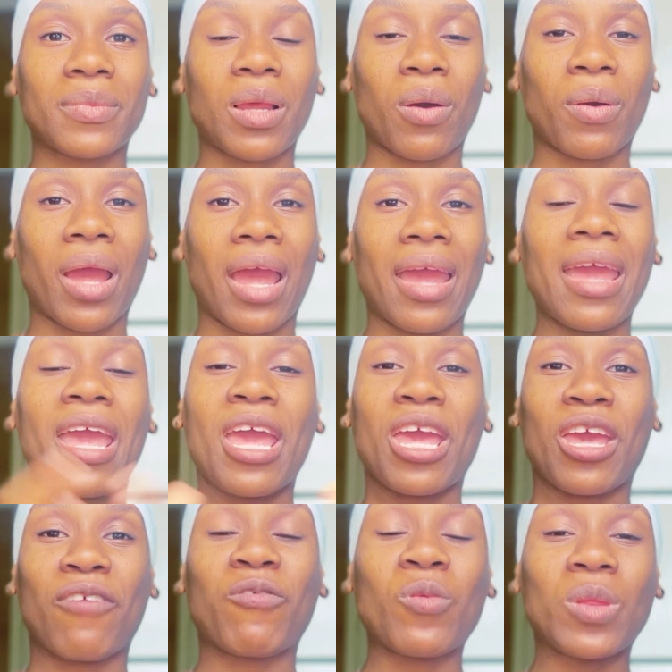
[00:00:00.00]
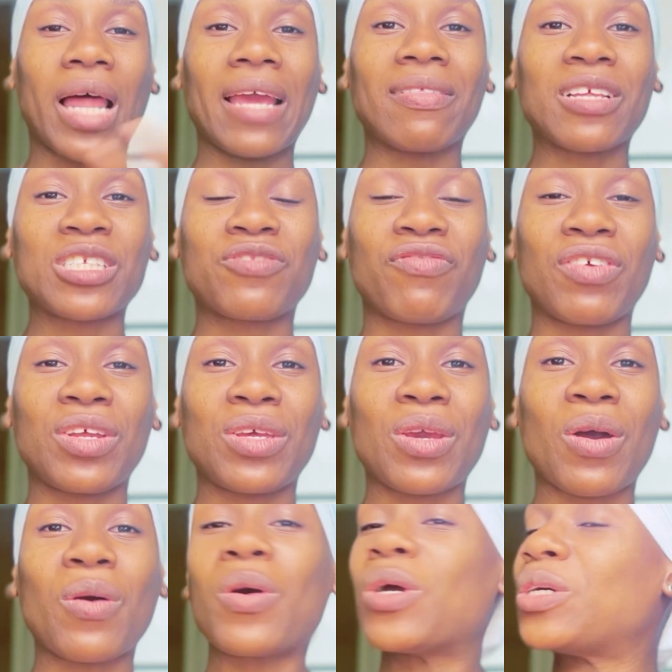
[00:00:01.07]
Okay, if you like this
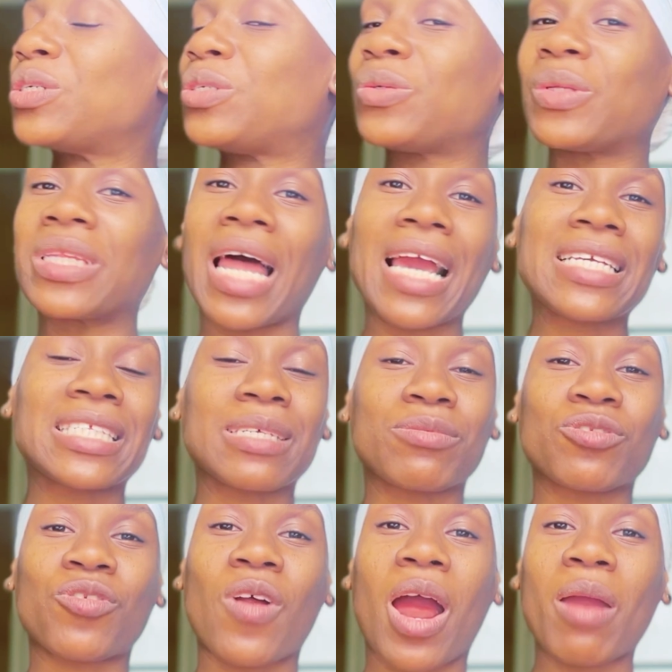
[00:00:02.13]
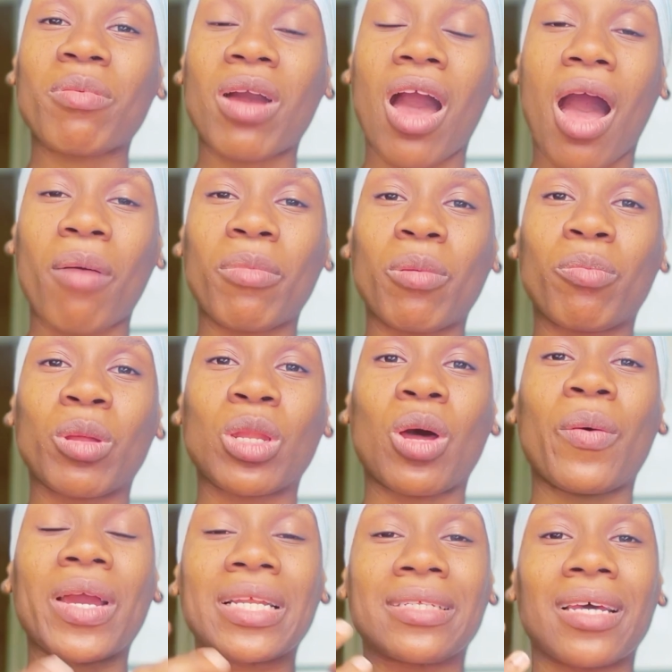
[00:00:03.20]
video, do like, subscribe, comment
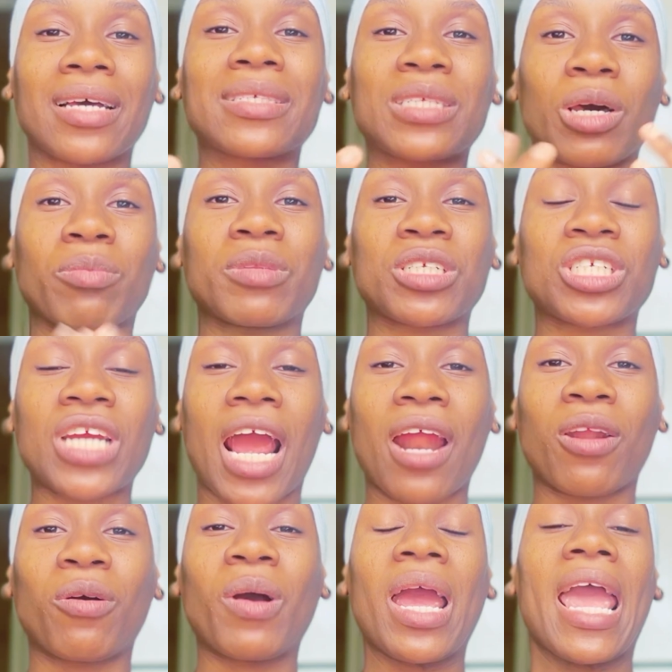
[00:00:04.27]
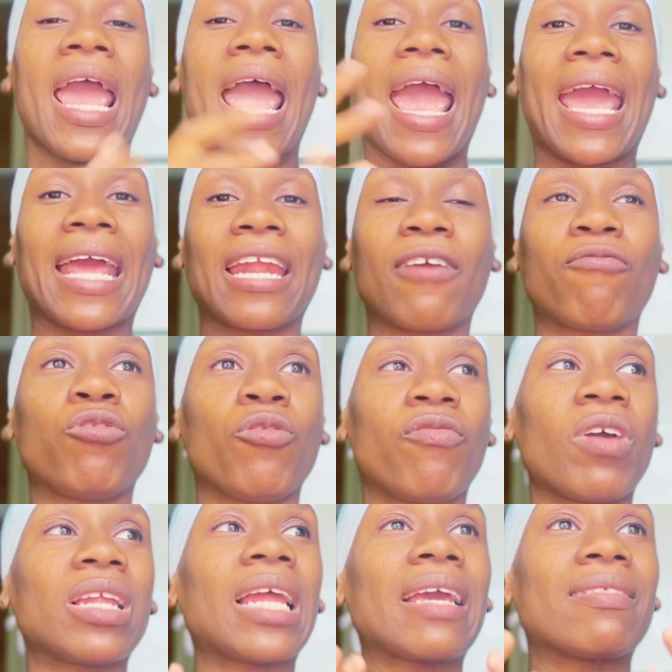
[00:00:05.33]
below. It does help the channel. And if you
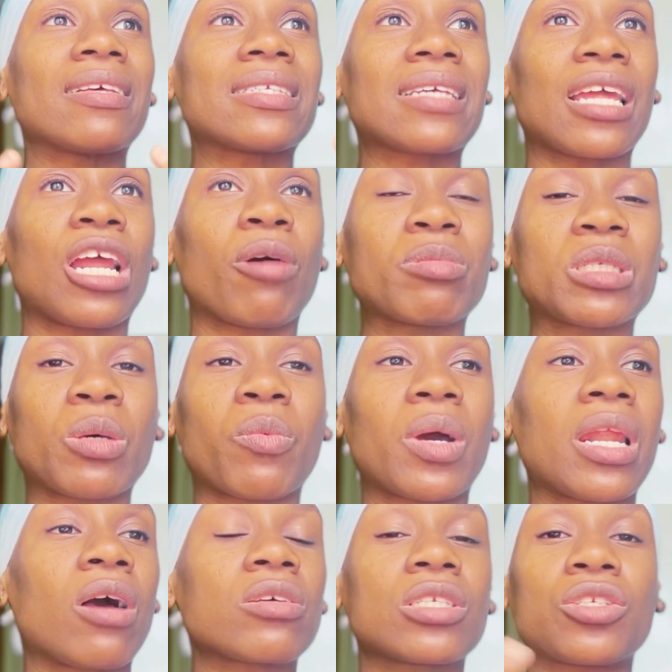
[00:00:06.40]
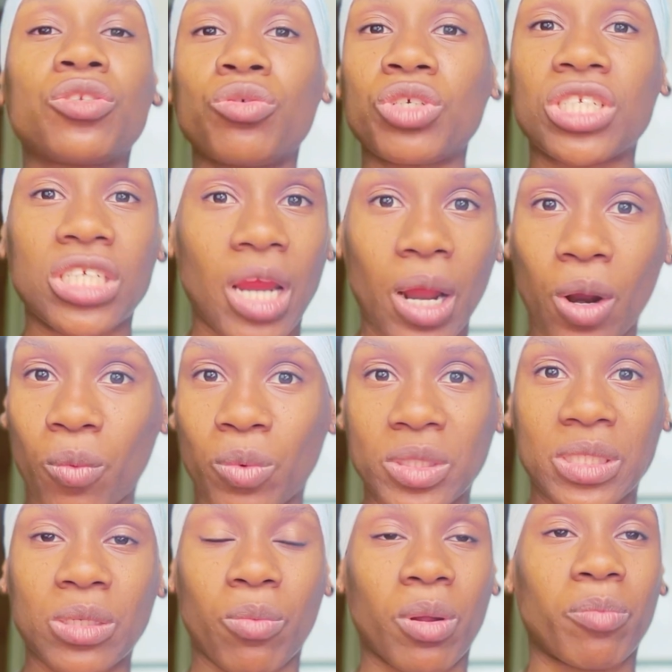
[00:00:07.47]
feel like this can help someone else, do share it
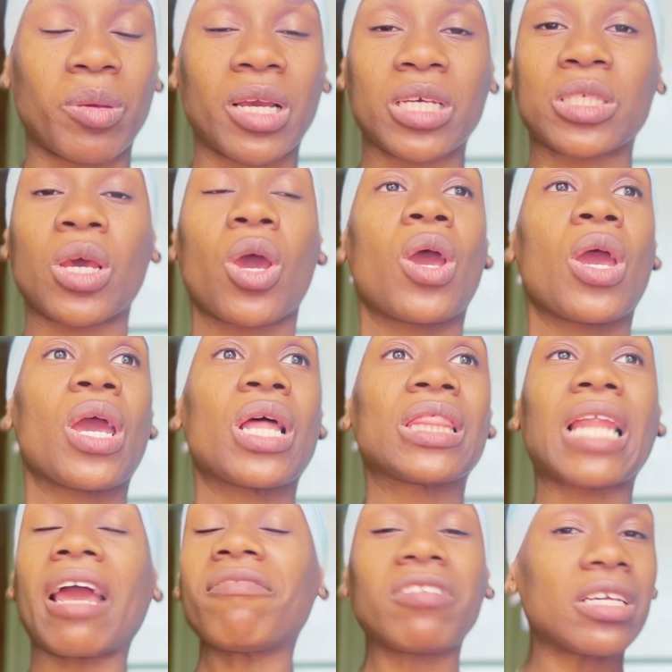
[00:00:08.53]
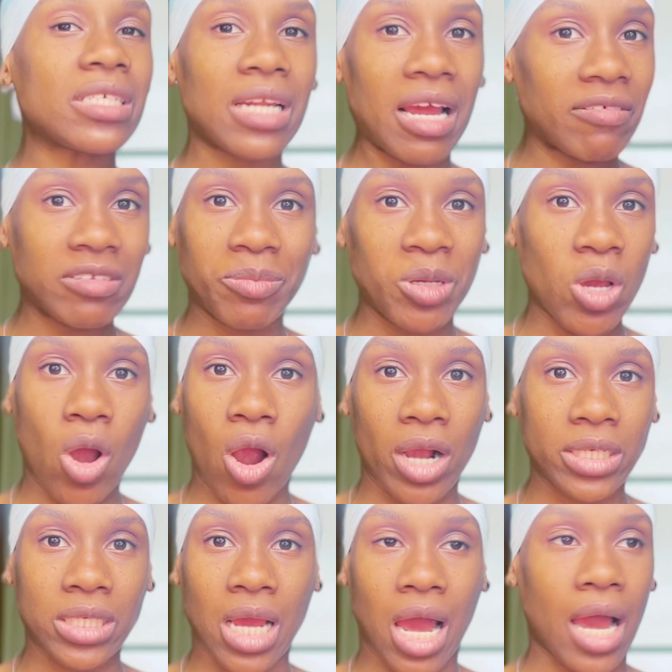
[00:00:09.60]
with someone, because life doesn't have to be
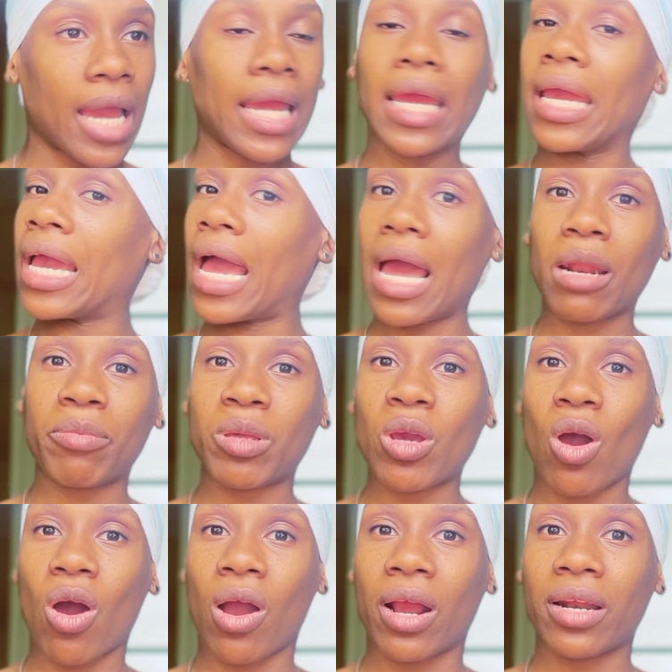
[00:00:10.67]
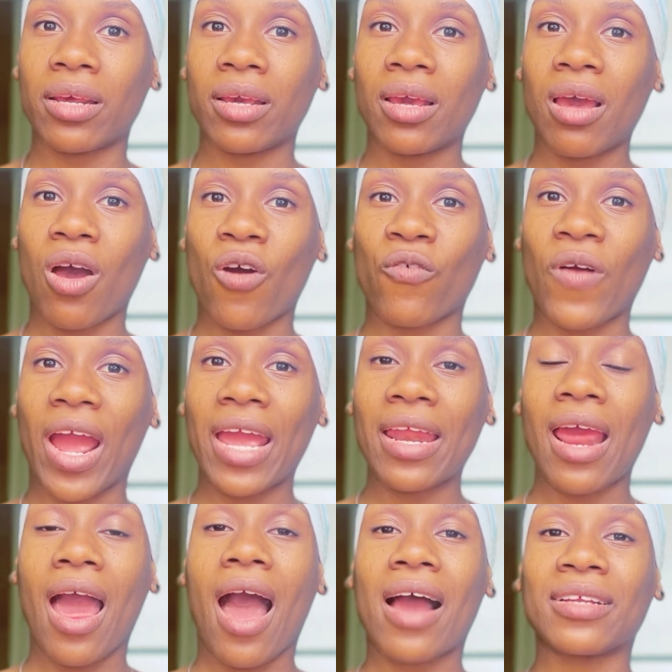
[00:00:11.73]
hard, y'all. It ain't got to be hard. All right,
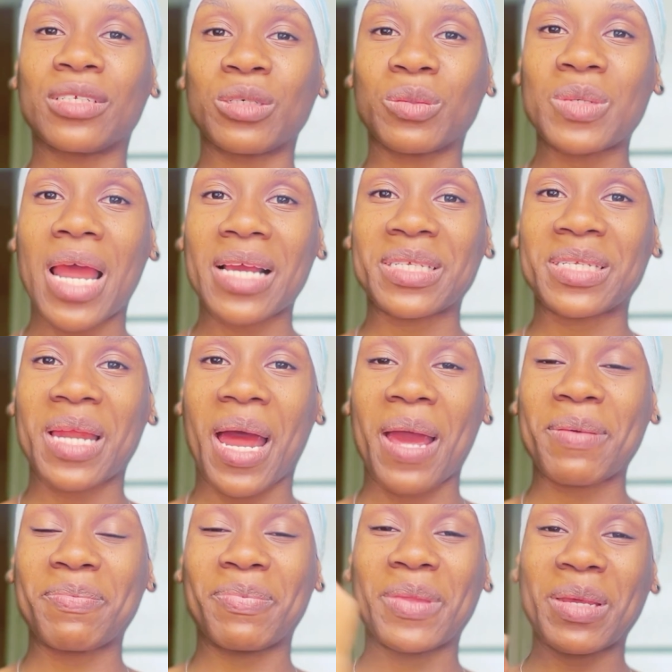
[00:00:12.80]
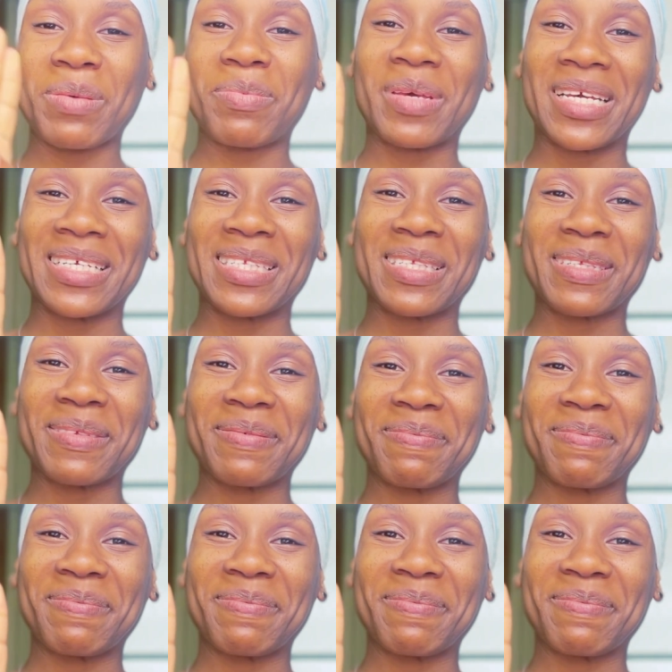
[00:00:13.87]
until next time, peace.